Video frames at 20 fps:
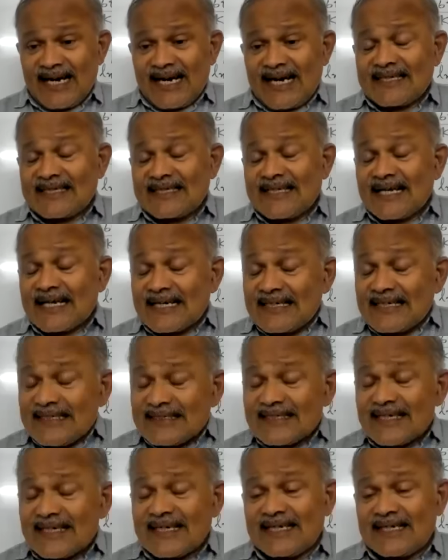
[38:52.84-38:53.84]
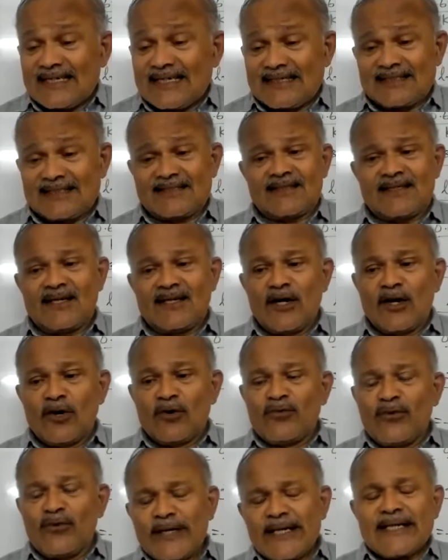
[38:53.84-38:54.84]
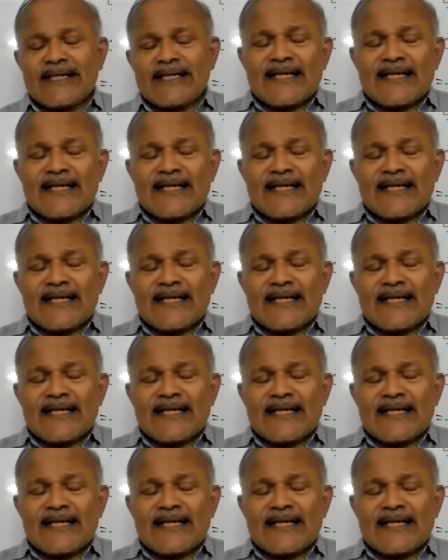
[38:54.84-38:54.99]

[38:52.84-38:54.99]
And the reason is, for a